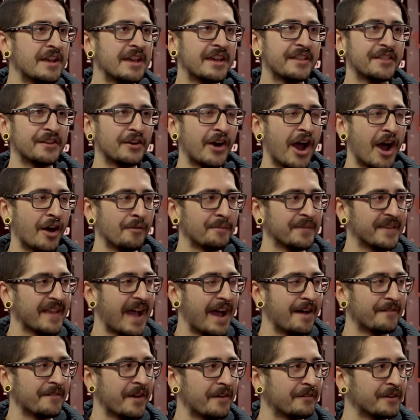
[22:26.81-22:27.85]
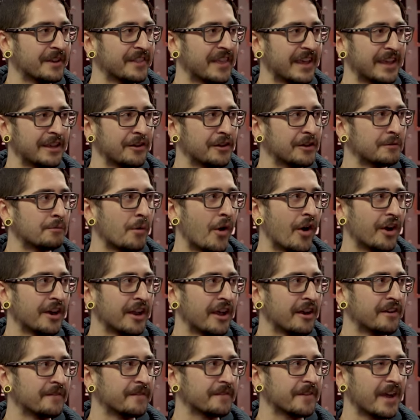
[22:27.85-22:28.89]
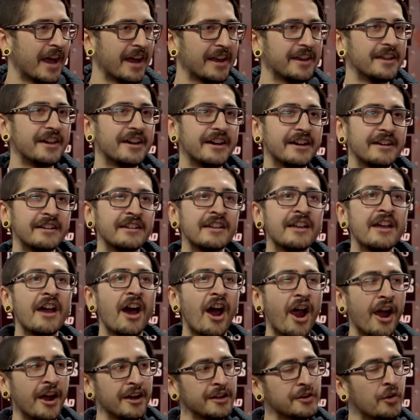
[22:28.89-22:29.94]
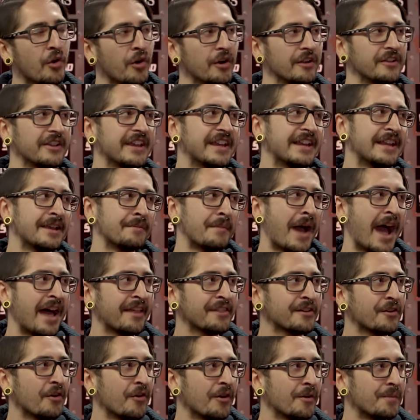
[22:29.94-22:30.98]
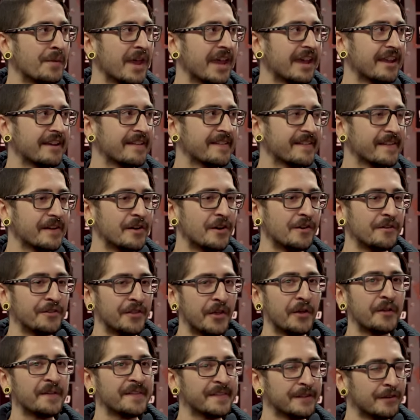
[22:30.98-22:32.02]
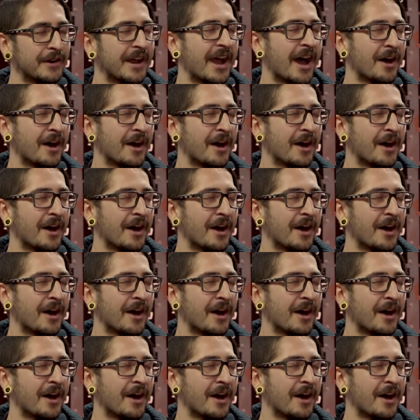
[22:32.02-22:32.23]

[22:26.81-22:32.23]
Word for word: Their albums have everything you could want out of kind of hardcore leaning mathcore band, so those three